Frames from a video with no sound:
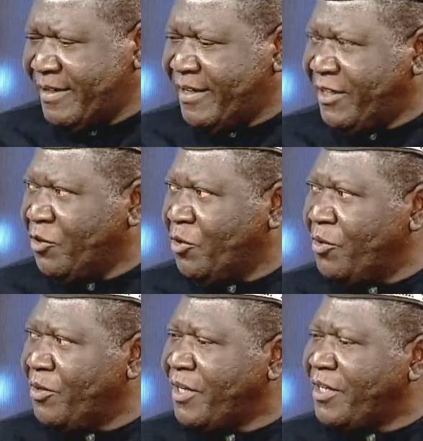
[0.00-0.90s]
you know.
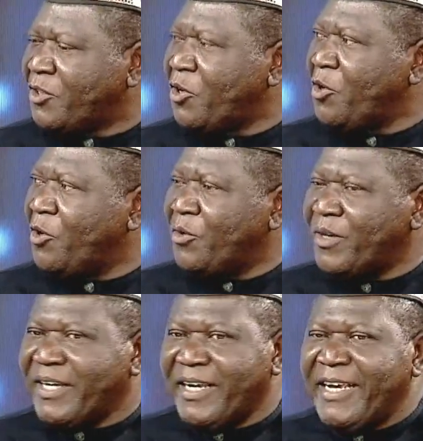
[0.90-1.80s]
So
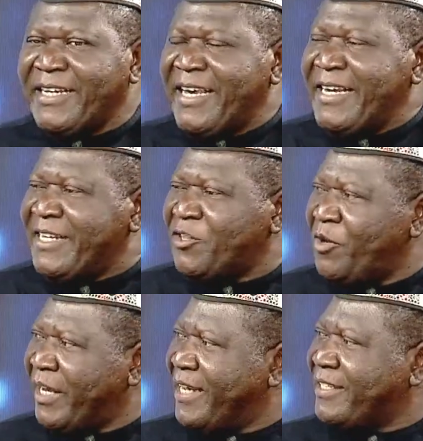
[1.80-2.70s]
he, in his own
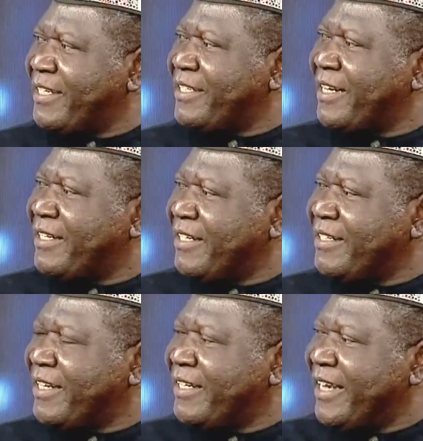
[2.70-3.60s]
case, is
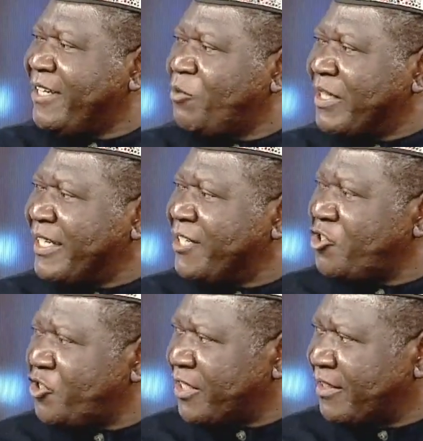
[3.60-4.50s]
a date with
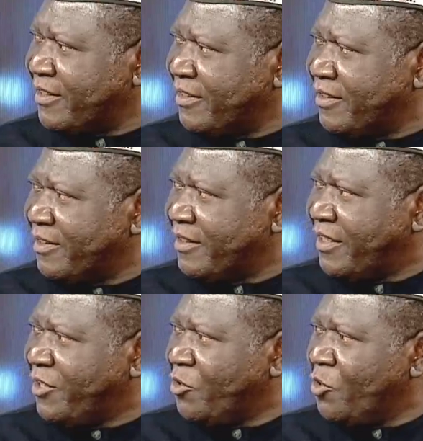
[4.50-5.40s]
history,
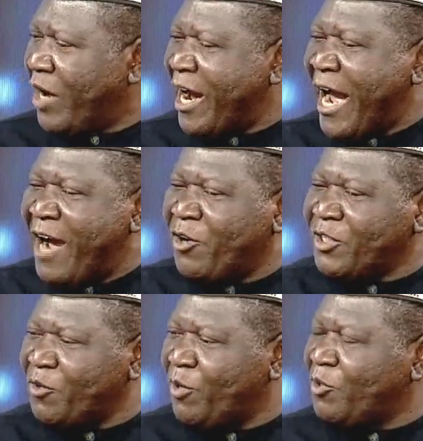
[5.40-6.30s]
you know. And how does he
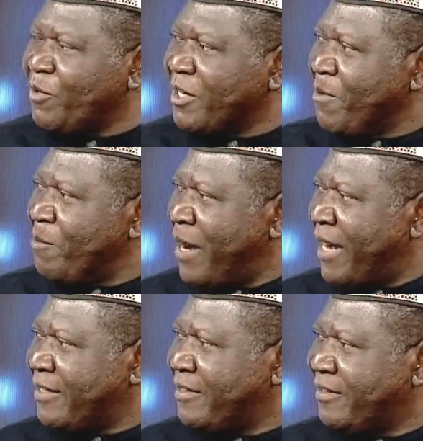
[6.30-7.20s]
want to be
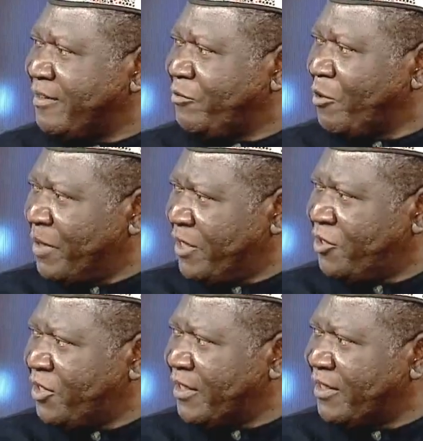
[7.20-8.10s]
remembered from
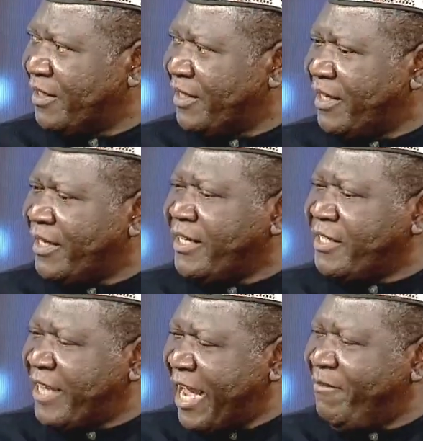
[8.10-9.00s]
history? He's
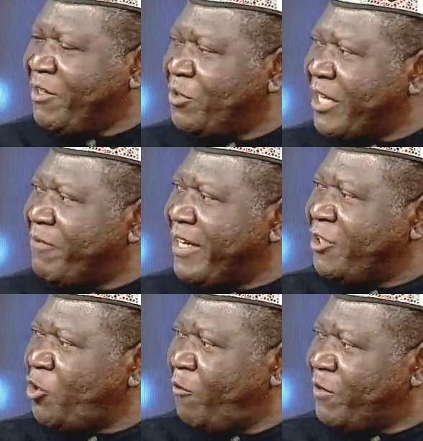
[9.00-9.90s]
having to take very
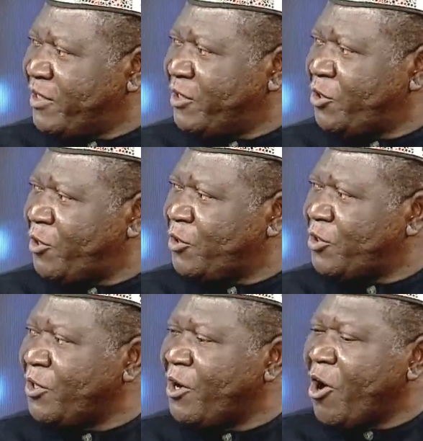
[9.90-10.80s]
tough decisions
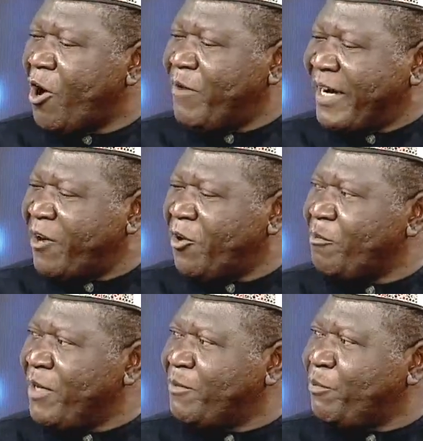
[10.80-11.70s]
of an
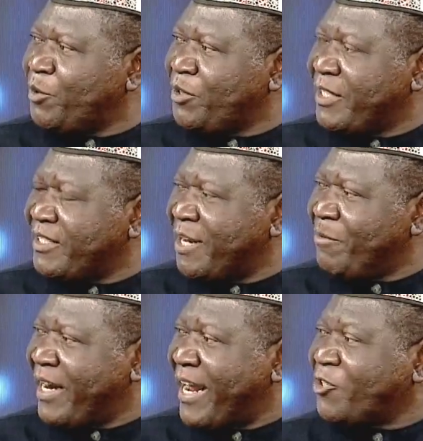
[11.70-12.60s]
economic system
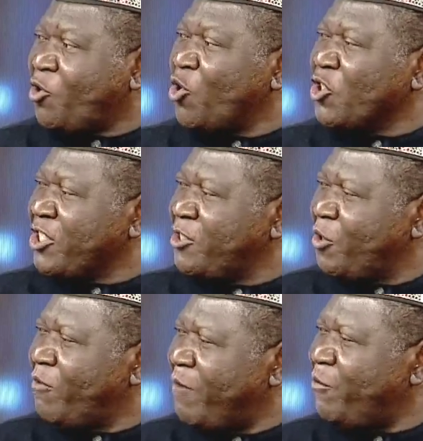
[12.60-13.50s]
that has congealed
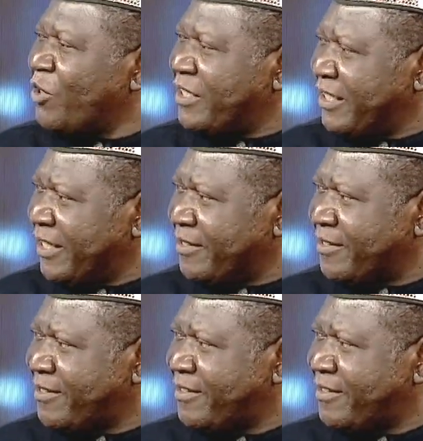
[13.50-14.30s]
over 40 years.